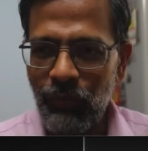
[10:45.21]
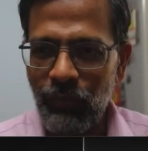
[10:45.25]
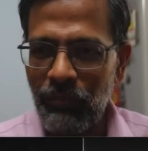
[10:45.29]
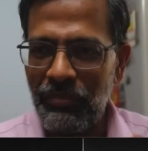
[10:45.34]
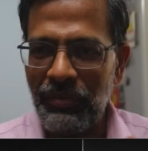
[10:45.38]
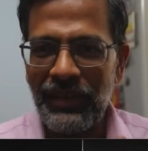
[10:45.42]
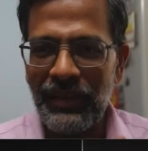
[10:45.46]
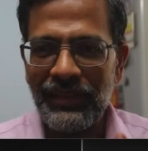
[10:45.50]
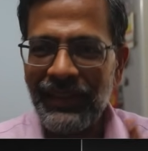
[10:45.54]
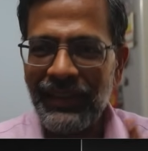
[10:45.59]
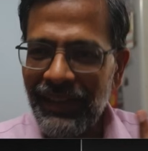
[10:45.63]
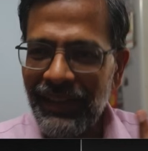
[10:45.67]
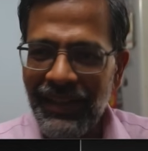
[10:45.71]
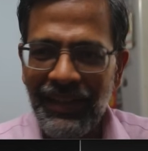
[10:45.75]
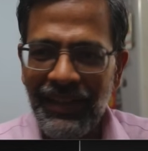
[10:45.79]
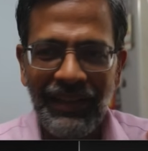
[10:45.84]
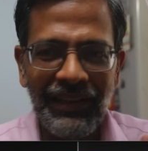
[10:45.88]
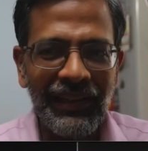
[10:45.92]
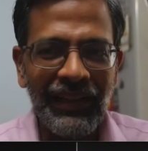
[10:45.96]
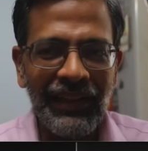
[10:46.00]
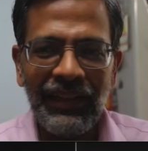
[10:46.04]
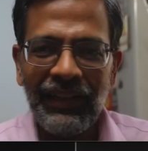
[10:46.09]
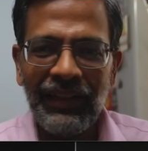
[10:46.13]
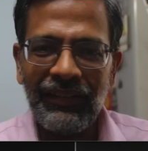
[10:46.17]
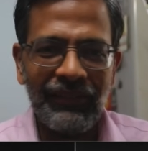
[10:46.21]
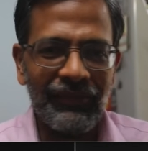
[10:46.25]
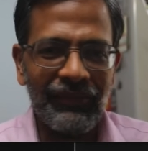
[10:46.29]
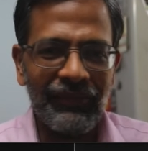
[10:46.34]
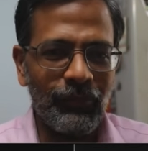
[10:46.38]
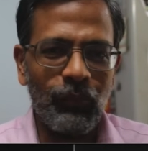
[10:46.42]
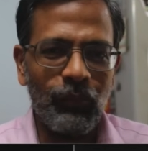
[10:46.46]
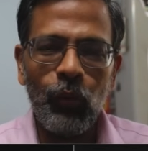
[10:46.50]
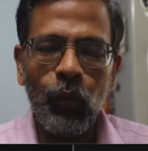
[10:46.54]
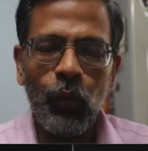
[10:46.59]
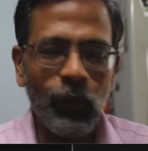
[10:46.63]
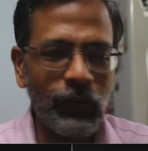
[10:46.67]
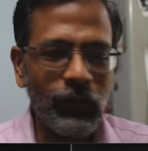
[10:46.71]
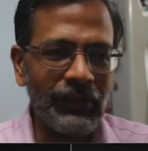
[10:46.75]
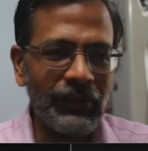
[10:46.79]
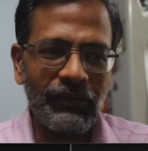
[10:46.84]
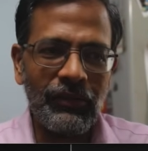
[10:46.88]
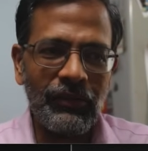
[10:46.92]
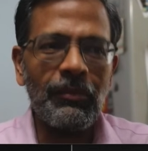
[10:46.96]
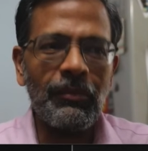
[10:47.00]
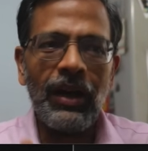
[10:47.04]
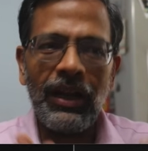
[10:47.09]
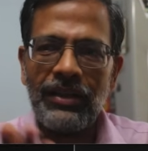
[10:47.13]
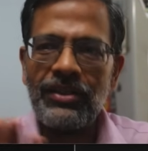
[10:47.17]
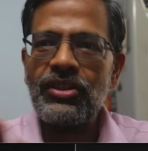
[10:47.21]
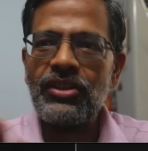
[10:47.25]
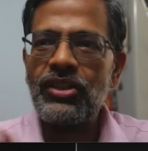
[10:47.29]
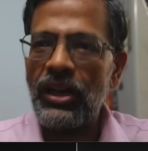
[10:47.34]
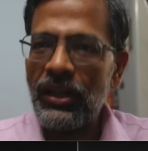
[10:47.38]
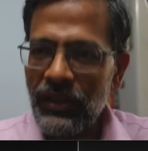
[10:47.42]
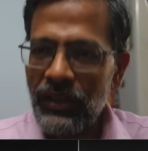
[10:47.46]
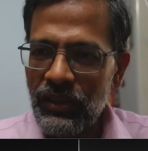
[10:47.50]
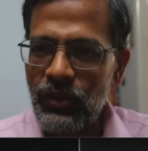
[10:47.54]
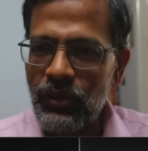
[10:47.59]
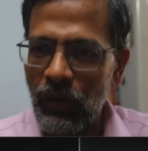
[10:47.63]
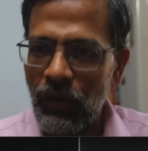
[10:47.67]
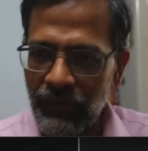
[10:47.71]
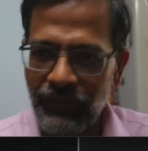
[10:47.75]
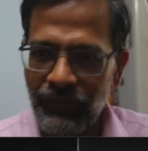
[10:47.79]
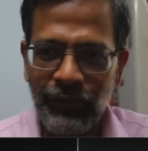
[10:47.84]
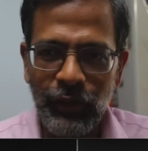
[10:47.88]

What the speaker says: basically, most of them are junk stocks.